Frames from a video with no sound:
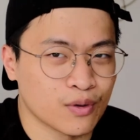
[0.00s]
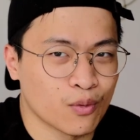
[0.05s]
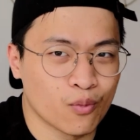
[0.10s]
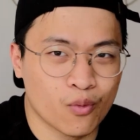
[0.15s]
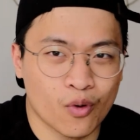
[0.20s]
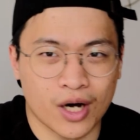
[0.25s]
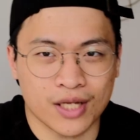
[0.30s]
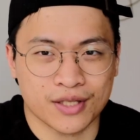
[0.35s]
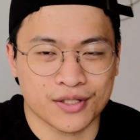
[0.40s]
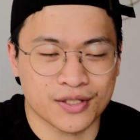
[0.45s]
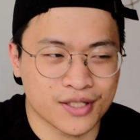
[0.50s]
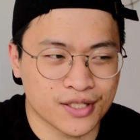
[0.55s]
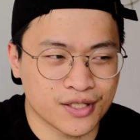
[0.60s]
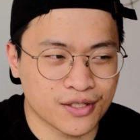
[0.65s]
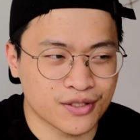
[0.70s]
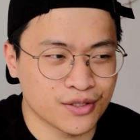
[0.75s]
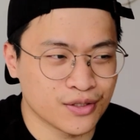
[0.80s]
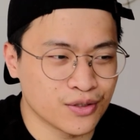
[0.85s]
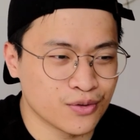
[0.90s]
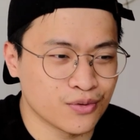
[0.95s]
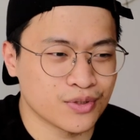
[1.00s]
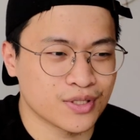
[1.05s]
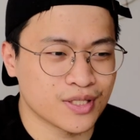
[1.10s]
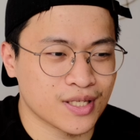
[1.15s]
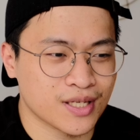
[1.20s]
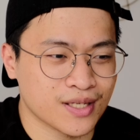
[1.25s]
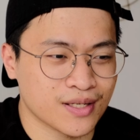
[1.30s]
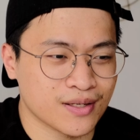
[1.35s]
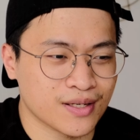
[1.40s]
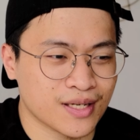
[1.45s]
the water you're
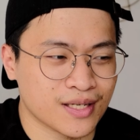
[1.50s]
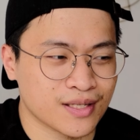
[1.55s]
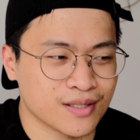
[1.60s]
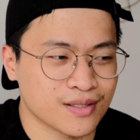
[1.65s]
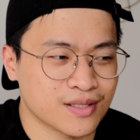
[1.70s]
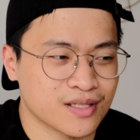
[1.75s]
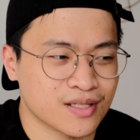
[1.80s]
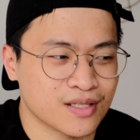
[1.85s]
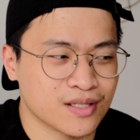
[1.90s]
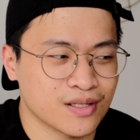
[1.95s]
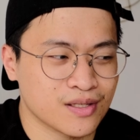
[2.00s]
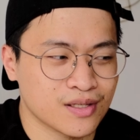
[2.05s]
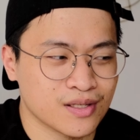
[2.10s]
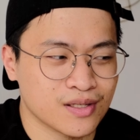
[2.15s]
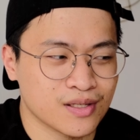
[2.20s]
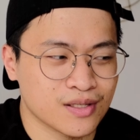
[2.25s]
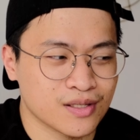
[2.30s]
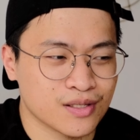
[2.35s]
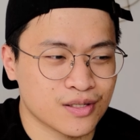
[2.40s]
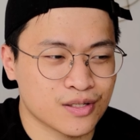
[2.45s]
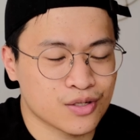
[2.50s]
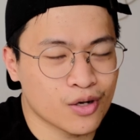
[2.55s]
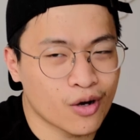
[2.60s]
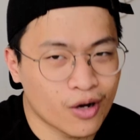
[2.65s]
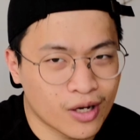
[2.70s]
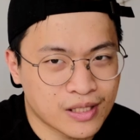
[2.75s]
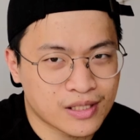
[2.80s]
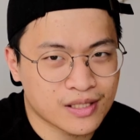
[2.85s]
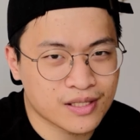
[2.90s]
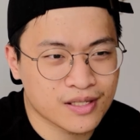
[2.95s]
using is
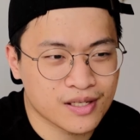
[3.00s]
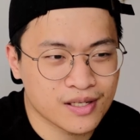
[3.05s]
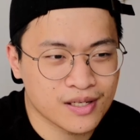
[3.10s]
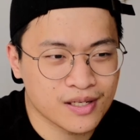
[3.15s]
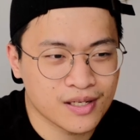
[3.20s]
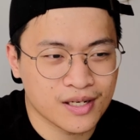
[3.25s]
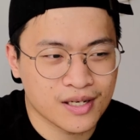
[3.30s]
salt.